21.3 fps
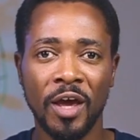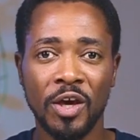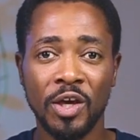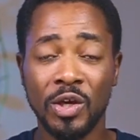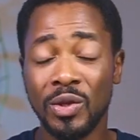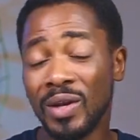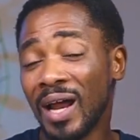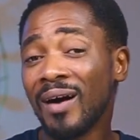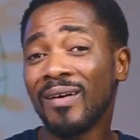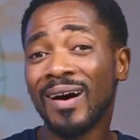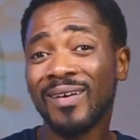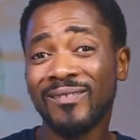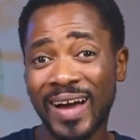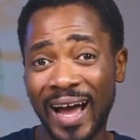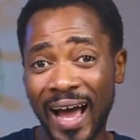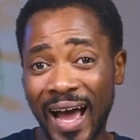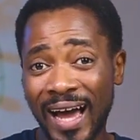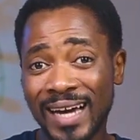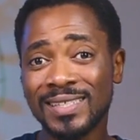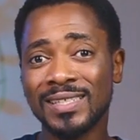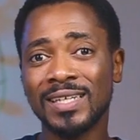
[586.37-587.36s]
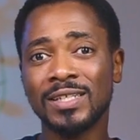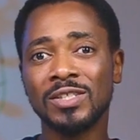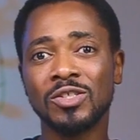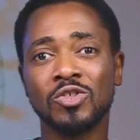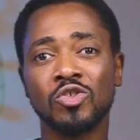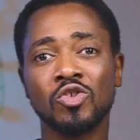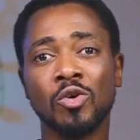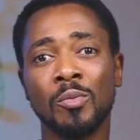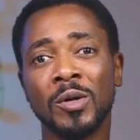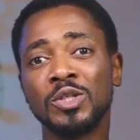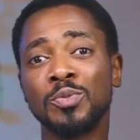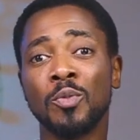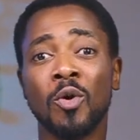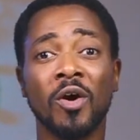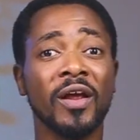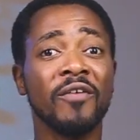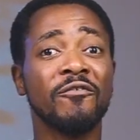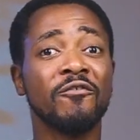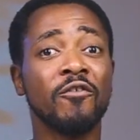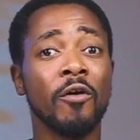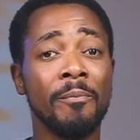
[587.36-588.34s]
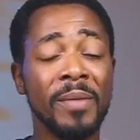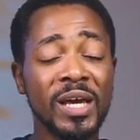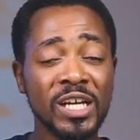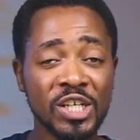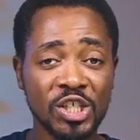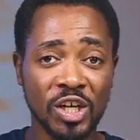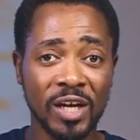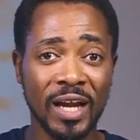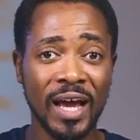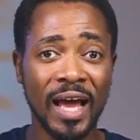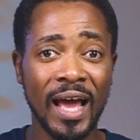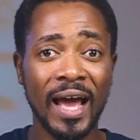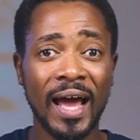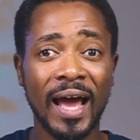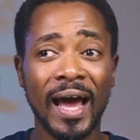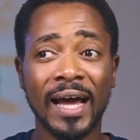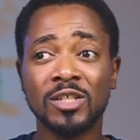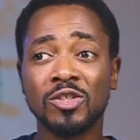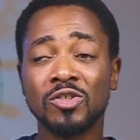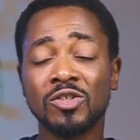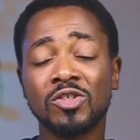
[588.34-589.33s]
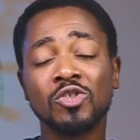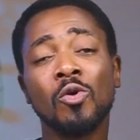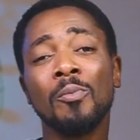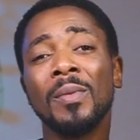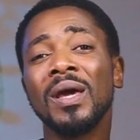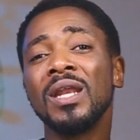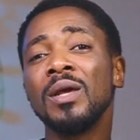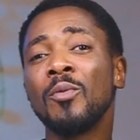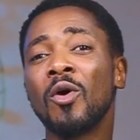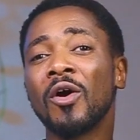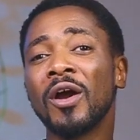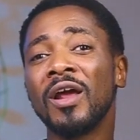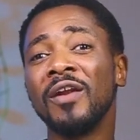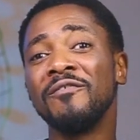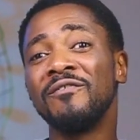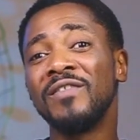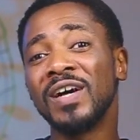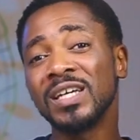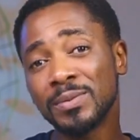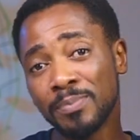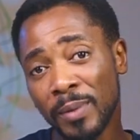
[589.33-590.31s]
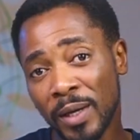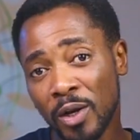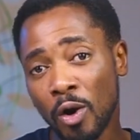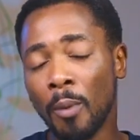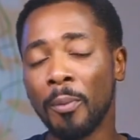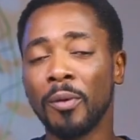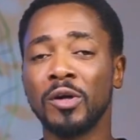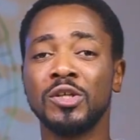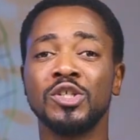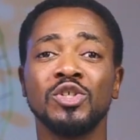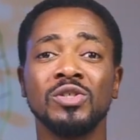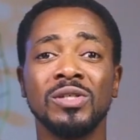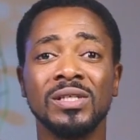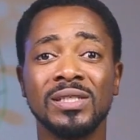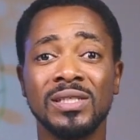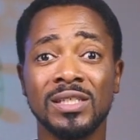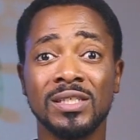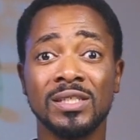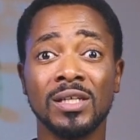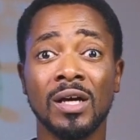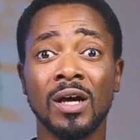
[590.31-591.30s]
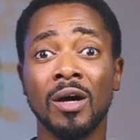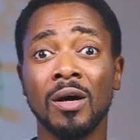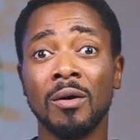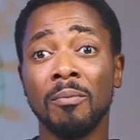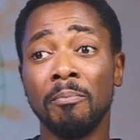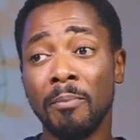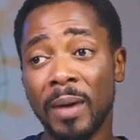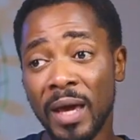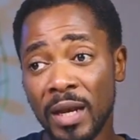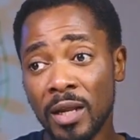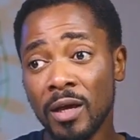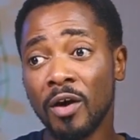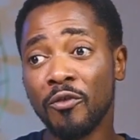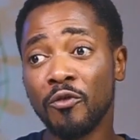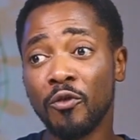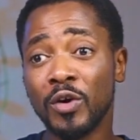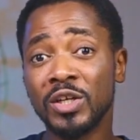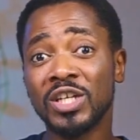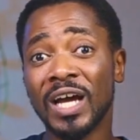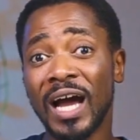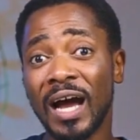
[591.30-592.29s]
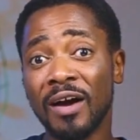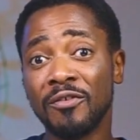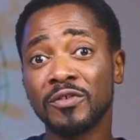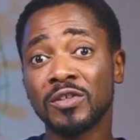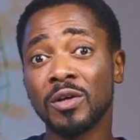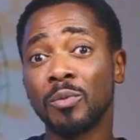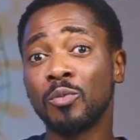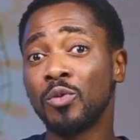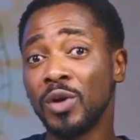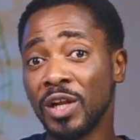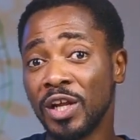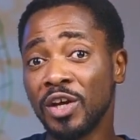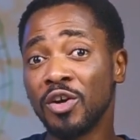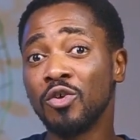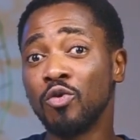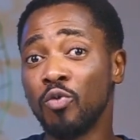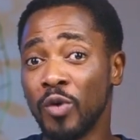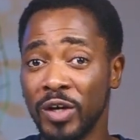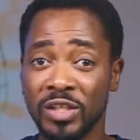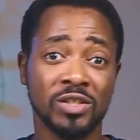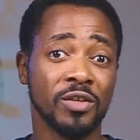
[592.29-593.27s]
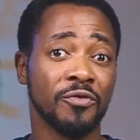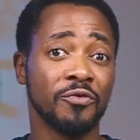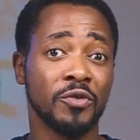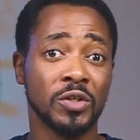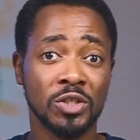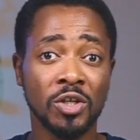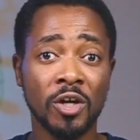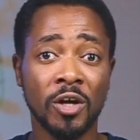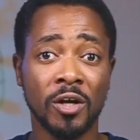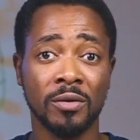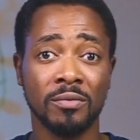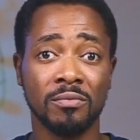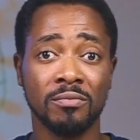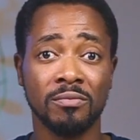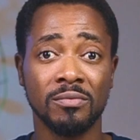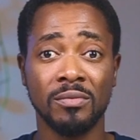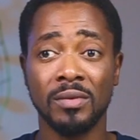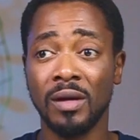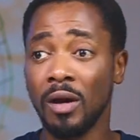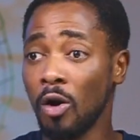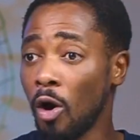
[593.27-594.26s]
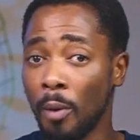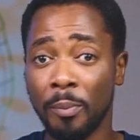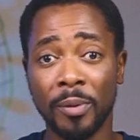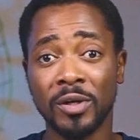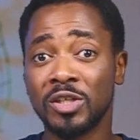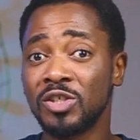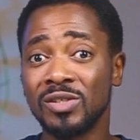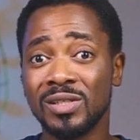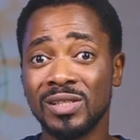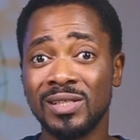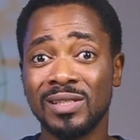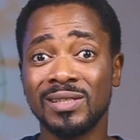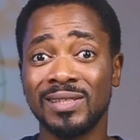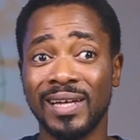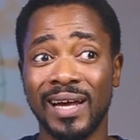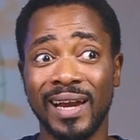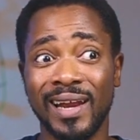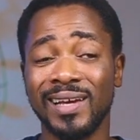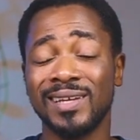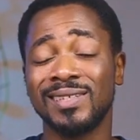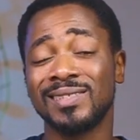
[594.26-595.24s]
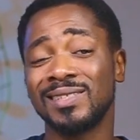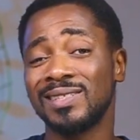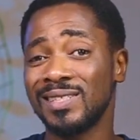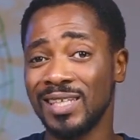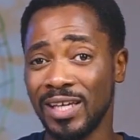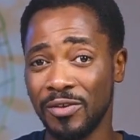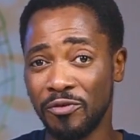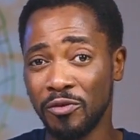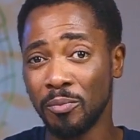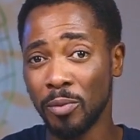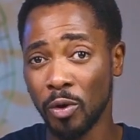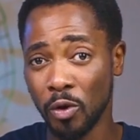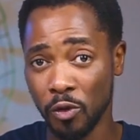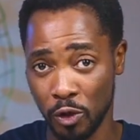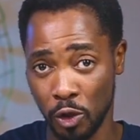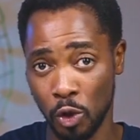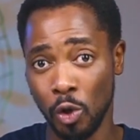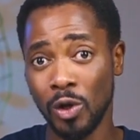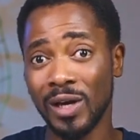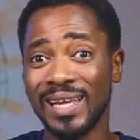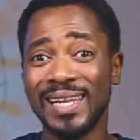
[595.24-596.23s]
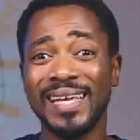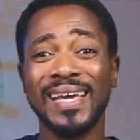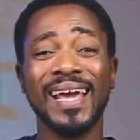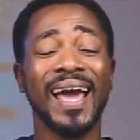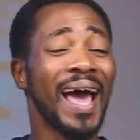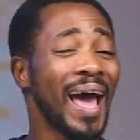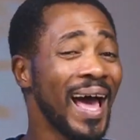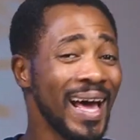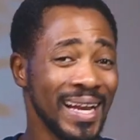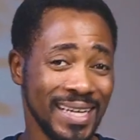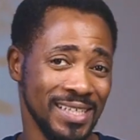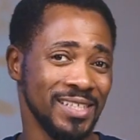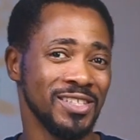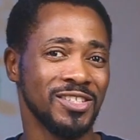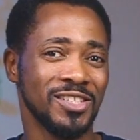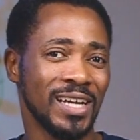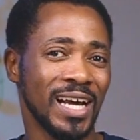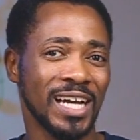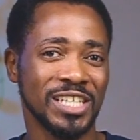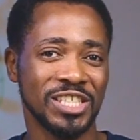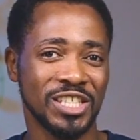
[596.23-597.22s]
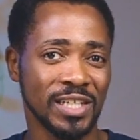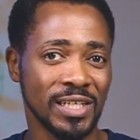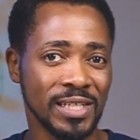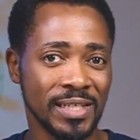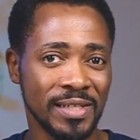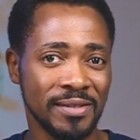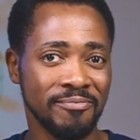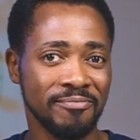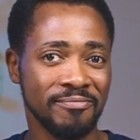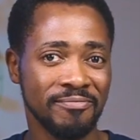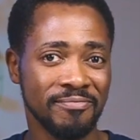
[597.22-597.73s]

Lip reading: You now have access to so much more information and to so many more investment opportunities, many of which have some really good rates of return, opportunities that exist even both locally and internationally.